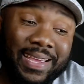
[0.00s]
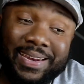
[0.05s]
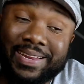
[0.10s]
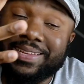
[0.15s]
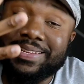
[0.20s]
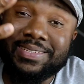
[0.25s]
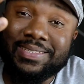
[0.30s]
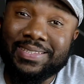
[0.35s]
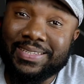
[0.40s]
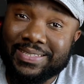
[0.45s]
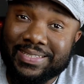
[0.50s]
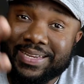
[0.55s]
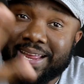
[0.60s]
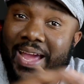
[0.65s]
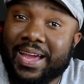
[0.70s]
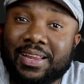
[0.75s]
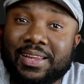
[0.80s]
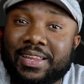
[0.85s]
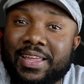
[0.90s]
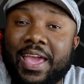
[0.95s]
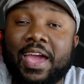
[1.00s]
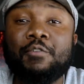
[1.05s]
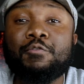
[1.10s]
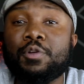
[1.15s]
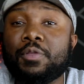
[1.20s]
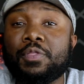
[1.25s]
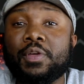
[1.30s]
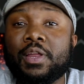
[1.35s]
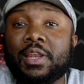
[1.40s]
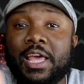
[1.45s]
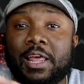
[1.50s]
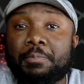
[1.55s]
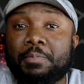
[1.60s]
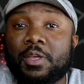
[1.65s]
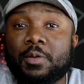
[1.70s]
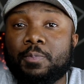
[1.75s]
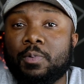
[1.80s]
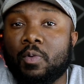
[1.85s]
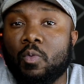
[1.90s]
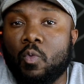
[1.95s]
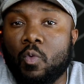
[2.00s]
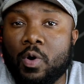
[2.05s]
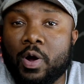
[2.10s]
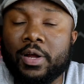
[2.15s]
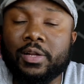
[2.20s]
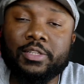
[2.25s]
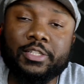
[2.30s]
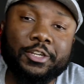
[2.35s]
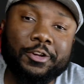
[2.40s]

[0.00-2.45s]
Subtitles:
It is exactly everything that people want.